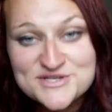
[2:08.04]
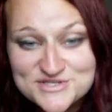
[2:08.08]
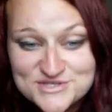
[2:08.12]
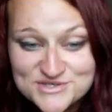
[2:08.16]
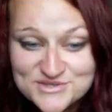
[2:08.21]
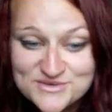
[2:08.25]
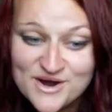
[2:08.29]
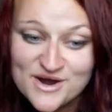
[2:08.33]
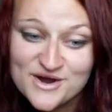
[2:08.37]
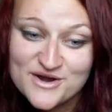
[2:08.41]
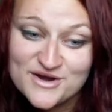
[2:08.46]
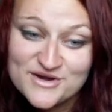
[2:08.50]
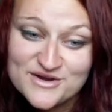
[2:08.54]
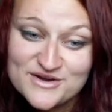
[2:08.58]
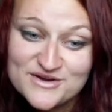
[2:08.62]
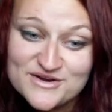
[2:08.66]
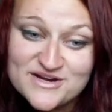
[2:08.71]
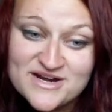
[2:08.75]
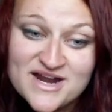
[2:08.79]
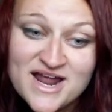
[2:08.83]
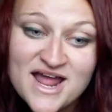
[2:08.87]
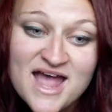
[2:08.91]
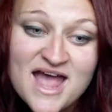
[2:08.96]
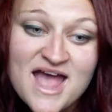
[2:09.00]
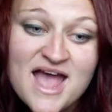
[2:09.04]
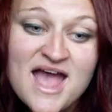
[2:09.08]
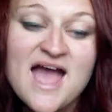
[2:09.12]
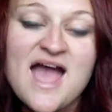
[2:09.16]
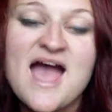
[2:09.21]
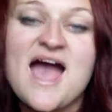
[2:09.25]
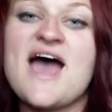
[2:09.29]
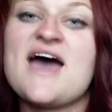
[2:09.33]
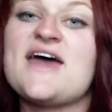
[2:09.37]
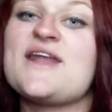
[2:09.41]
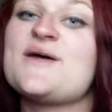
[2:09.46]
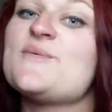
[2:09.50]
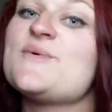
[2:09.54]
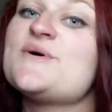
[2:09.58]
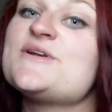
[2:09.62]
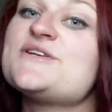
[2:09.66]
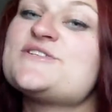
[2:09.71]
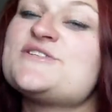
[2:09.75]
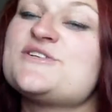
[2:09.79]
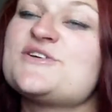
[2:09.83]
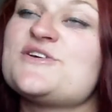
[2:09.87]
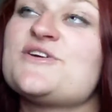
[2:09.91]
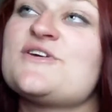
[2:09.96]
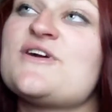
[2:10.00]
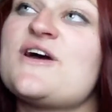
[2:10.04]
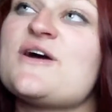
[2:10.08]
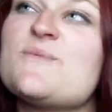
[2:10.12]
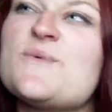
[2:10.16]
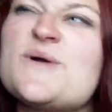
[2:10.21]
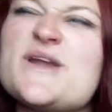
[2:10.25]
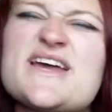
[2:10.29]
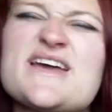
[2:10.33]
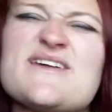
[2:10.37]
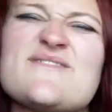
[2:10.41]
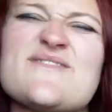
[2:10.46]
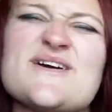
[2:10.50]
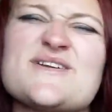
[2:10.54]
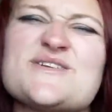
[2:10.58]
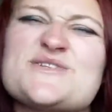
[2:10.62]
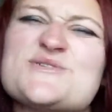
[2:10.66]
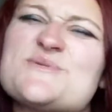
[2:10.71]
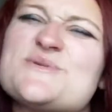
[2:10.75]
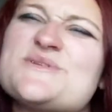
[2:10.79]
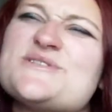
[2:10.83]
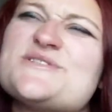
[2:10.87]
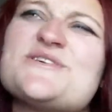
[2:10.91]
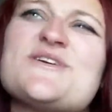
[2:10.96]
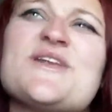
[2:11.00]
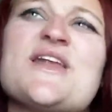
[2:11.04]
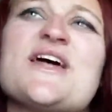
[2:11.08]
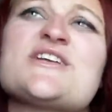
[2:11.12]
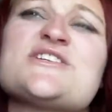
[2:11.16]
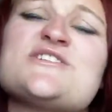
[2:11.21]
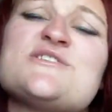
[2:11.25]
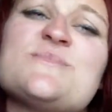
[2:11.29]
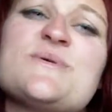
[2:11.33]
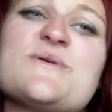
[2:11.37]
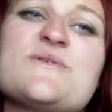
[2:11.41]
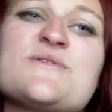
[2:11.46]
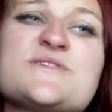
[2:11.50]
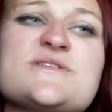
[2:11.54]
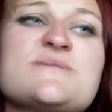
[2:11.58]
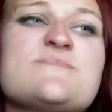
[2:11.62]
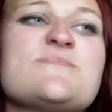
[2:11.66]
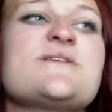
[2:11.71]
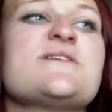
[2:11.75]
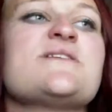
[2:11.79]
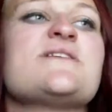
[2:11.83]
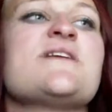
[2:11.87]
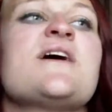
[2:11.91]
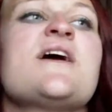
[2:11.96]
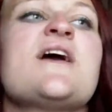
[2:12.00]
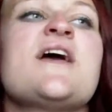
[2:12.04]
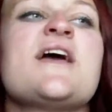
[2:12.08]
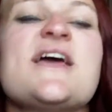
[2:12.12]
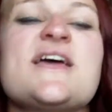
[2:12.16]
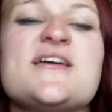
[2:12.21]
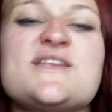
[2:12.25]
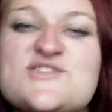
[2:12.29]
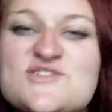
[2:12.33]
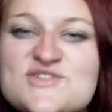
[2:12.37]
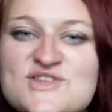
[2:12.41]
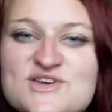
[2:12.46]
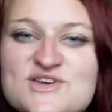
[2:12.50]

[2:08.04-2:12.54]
do own. And I want to get around to it soon, actually, because I've been into